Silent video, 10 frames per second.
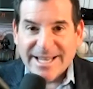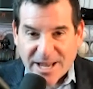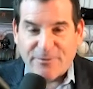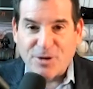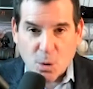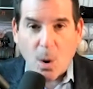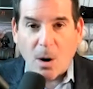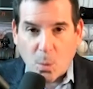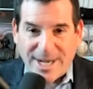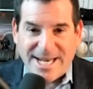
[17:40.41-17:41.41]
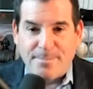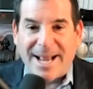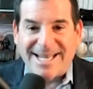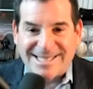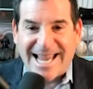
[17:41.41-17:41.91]
if you are winning by
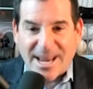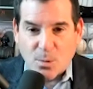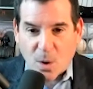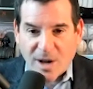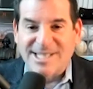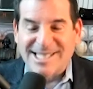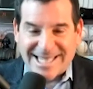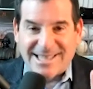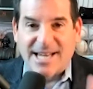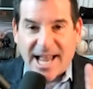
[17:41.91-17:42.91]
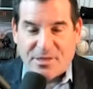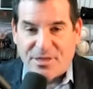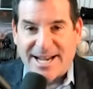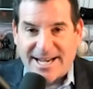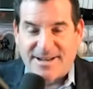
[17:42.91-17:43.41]
10 runs in the ninth
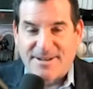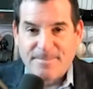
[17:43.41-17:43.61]
inning,